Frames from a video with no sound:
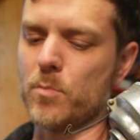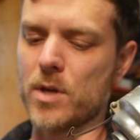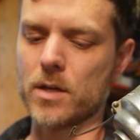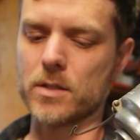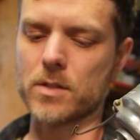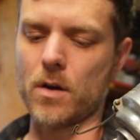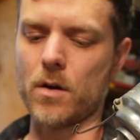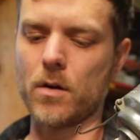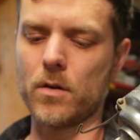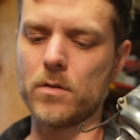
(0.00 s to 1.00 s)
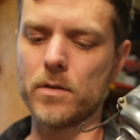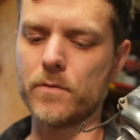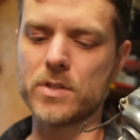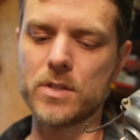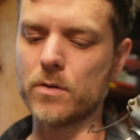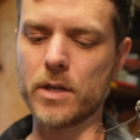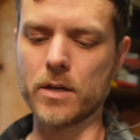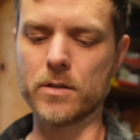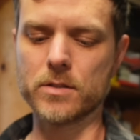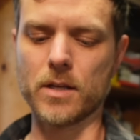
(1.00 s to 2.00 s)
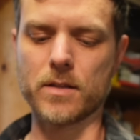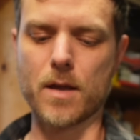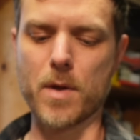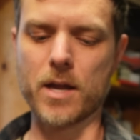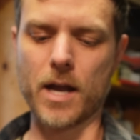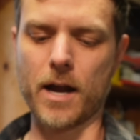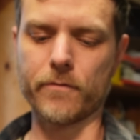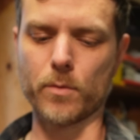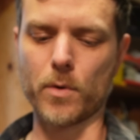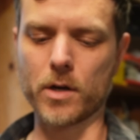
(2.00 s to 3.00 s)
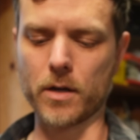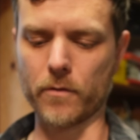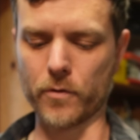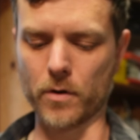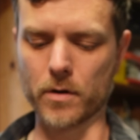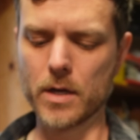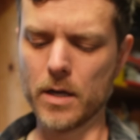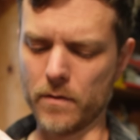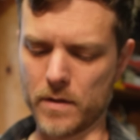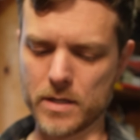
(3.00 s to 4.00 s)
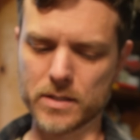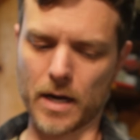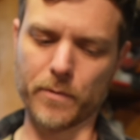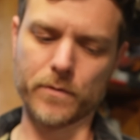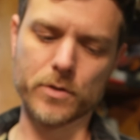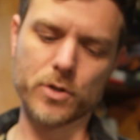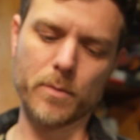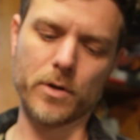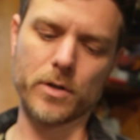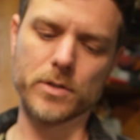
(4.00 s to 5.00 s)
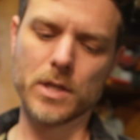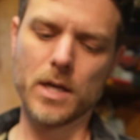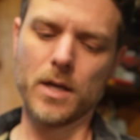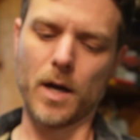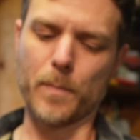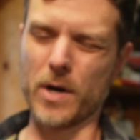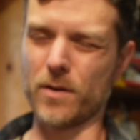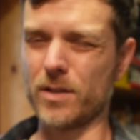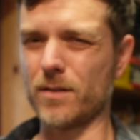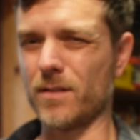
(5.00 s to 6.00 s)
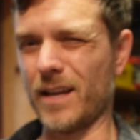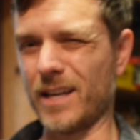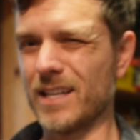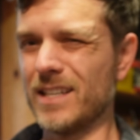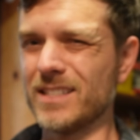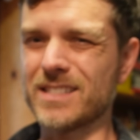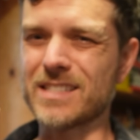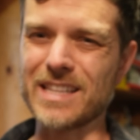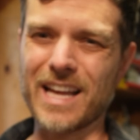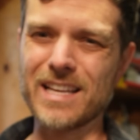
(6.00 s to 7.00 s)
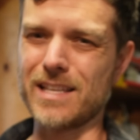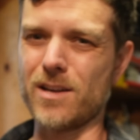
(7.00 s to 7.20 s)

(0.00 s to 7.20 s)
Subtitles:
because all of the steel gears that they make aftermarket for these type of distributors apparently are like slightly